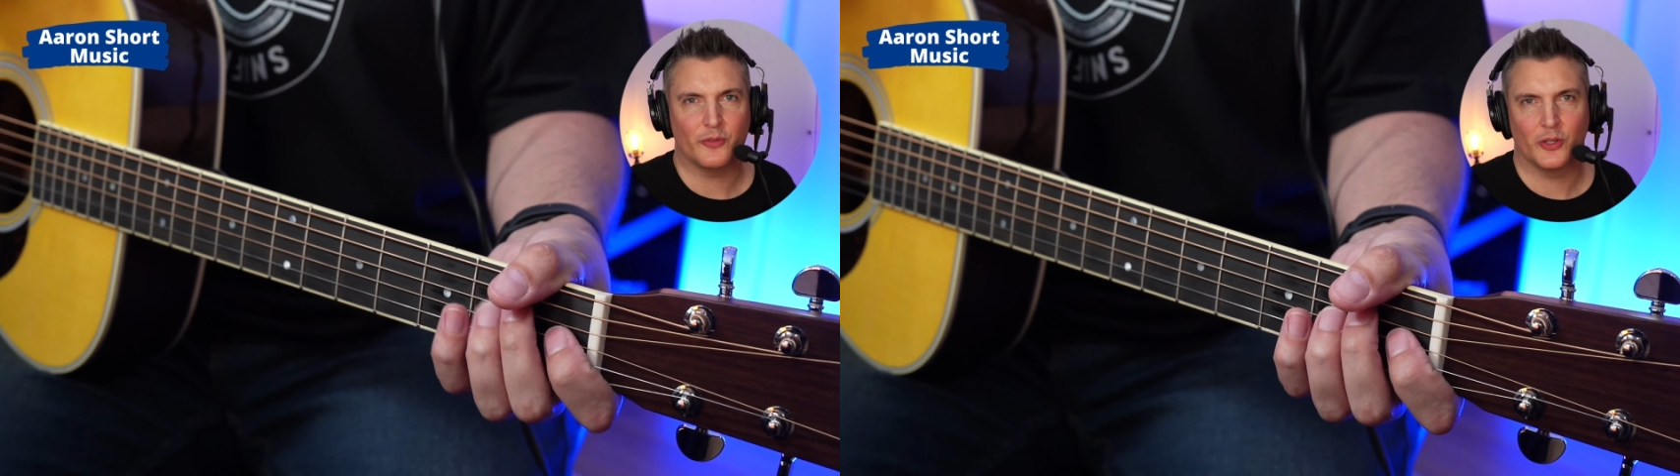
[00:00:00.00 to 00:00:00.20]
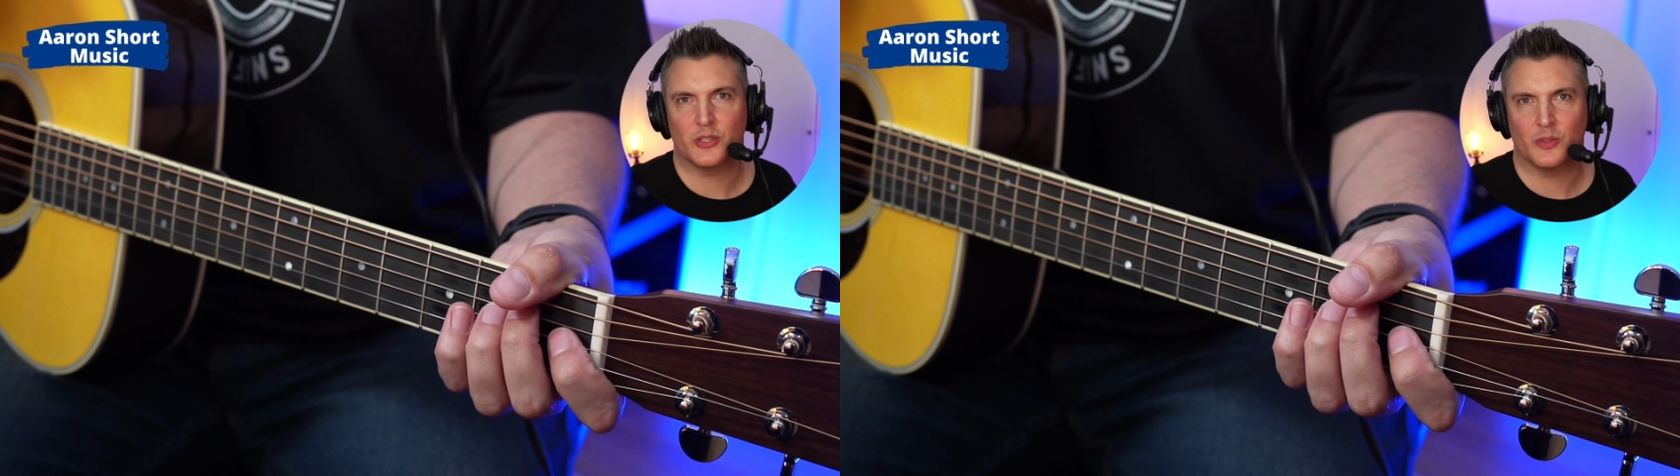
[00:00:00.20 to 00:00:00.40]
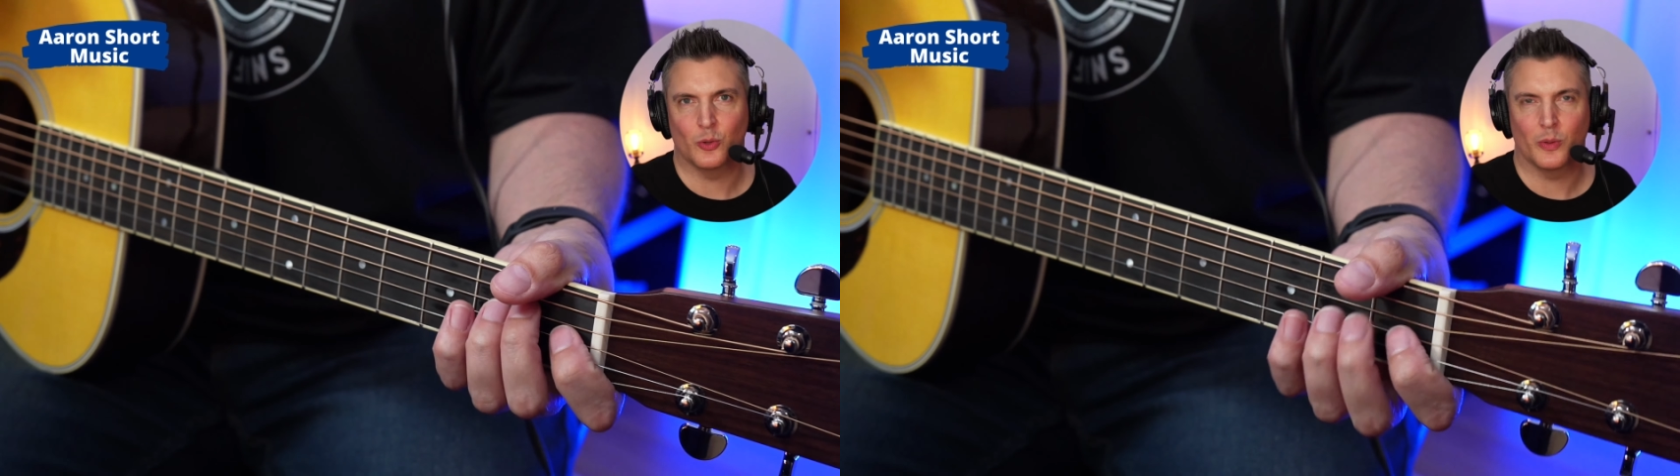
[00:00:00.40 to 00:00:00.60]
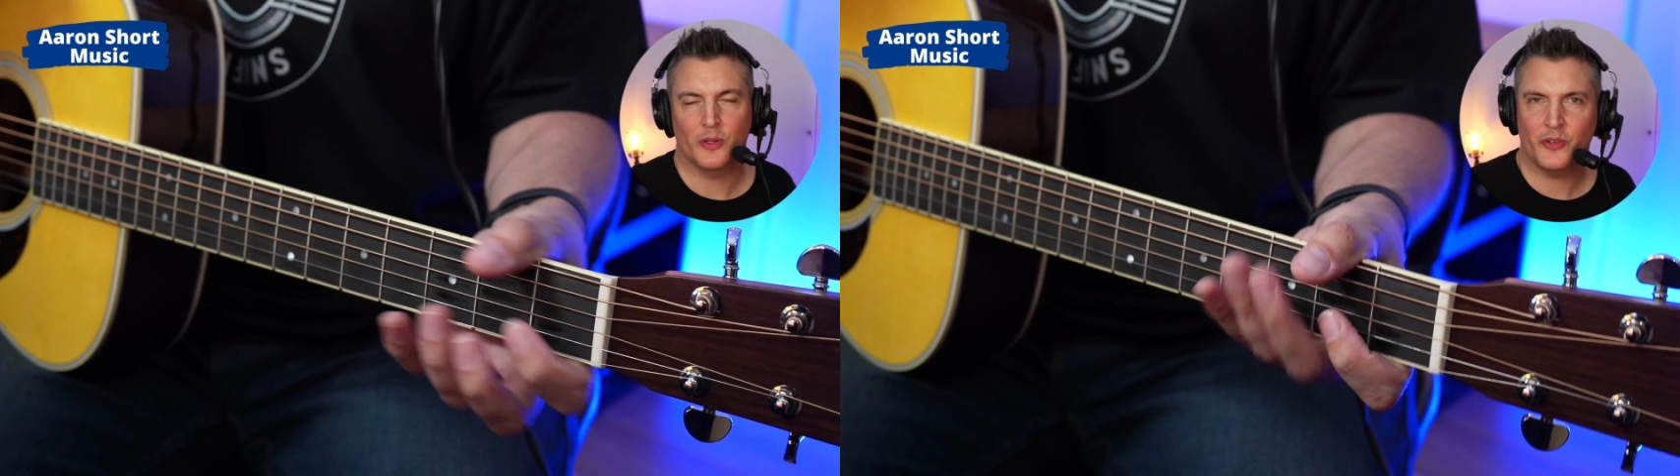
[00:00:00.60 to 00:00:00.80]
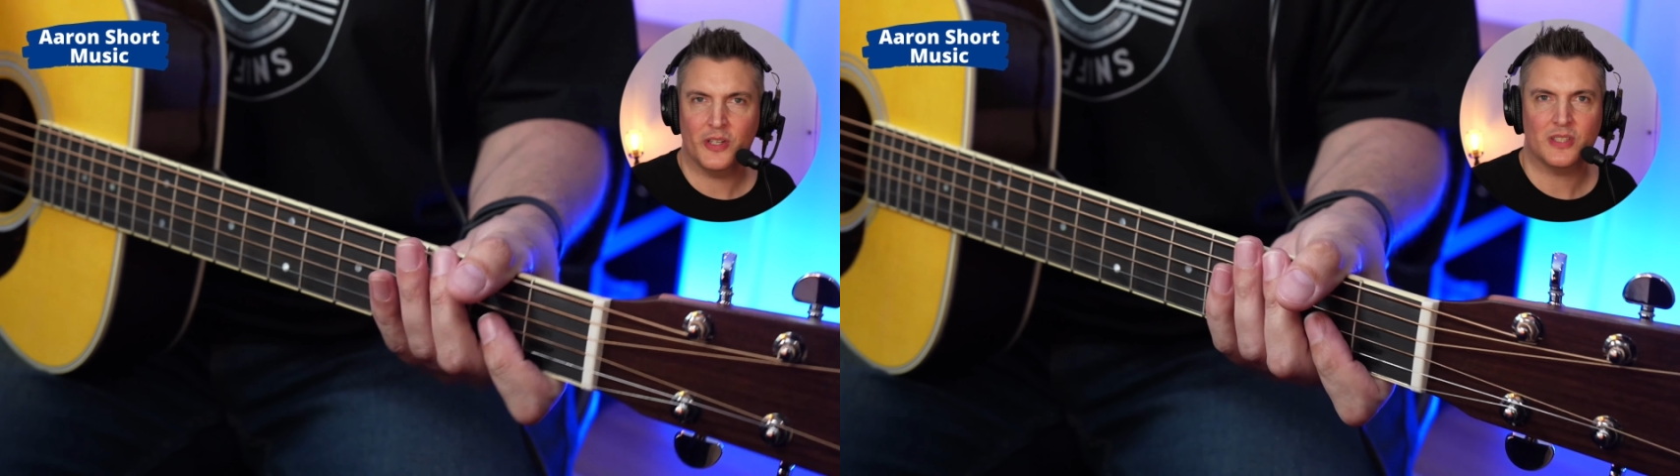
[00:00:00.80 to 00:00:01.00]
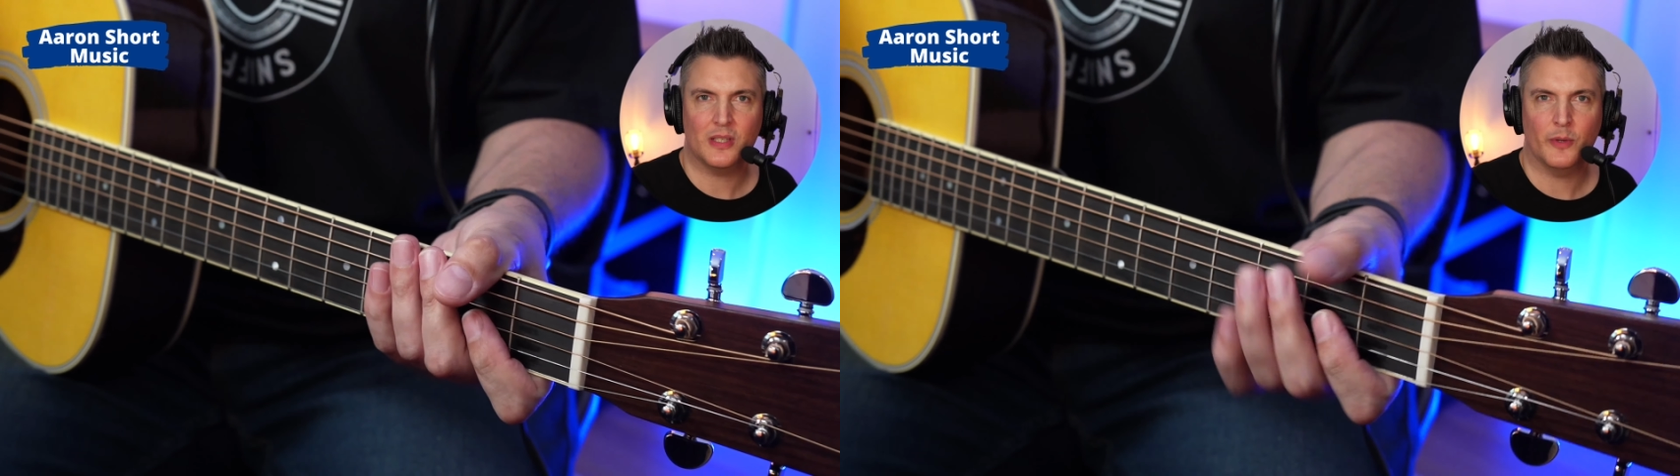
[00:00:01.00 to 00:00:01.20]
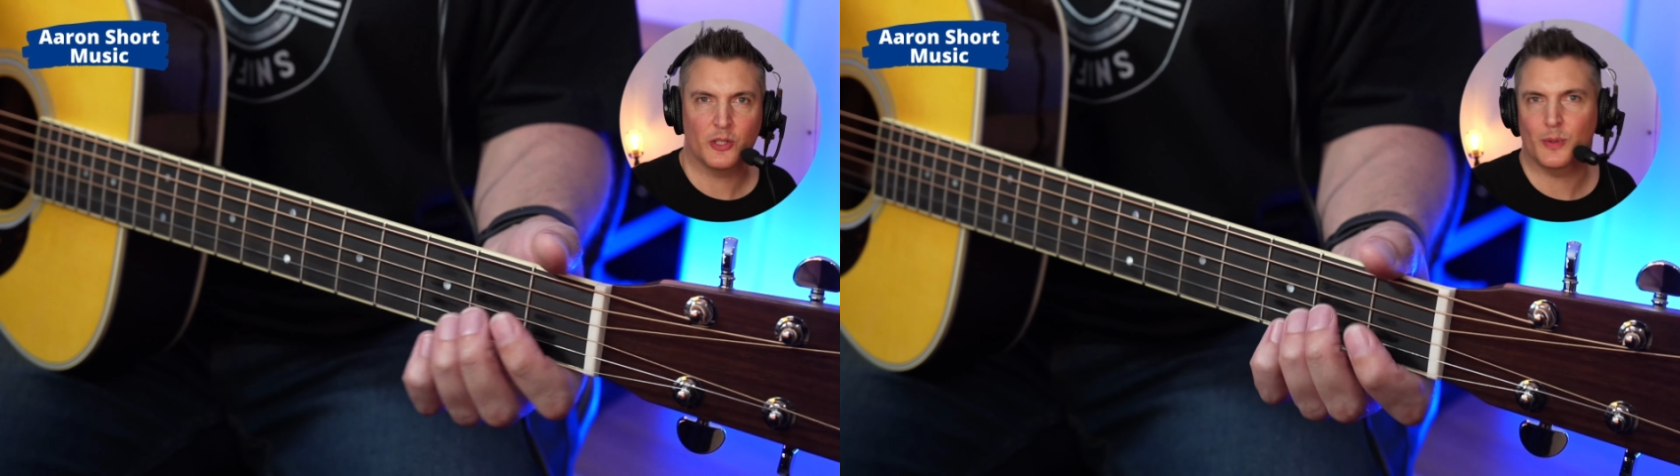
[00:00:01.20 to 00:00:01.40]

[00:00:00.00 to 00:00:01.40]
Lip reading: first of all, well, the first thing most